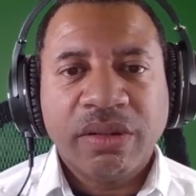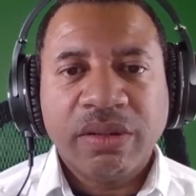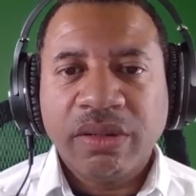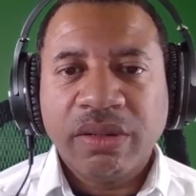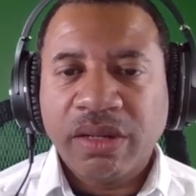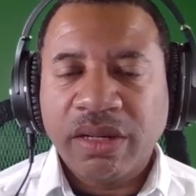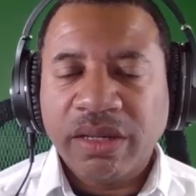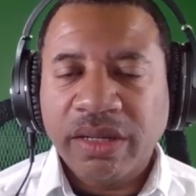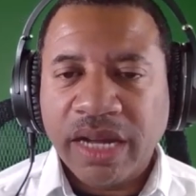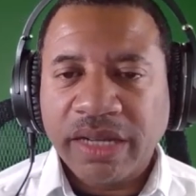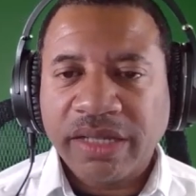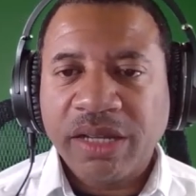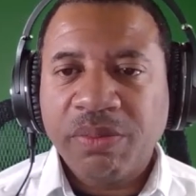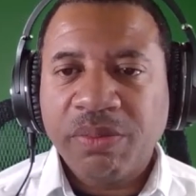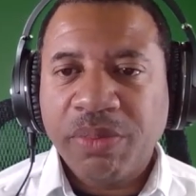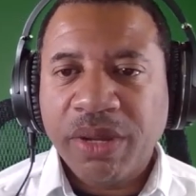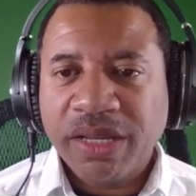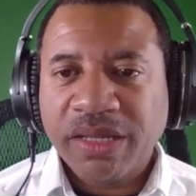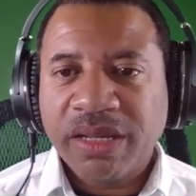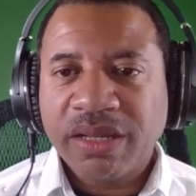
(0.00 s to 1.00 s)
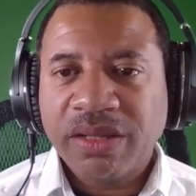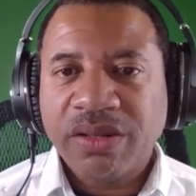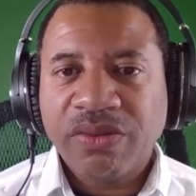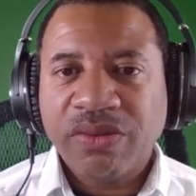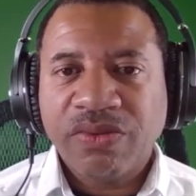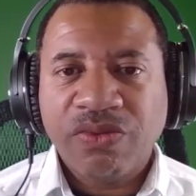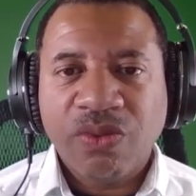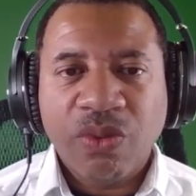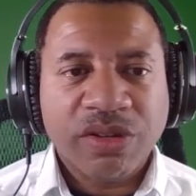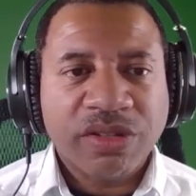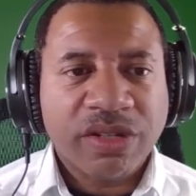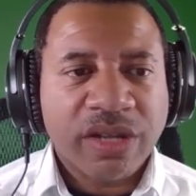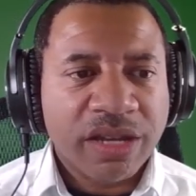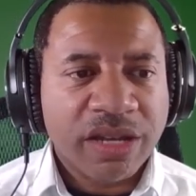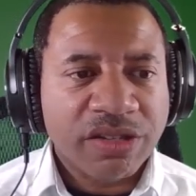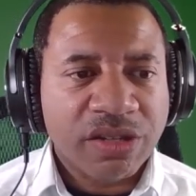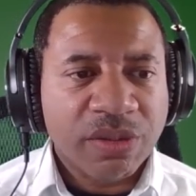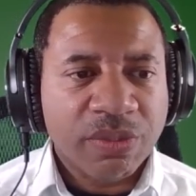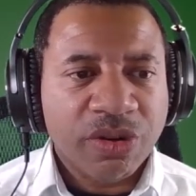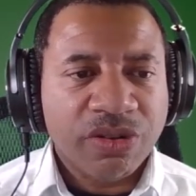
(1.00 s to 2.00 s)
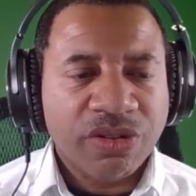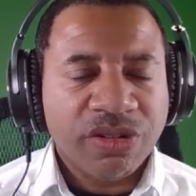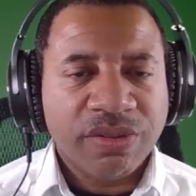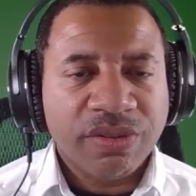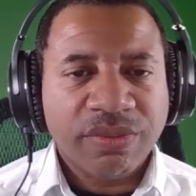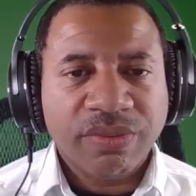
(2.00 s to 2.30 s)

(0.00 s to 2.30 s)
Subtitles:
conducting business for its customers?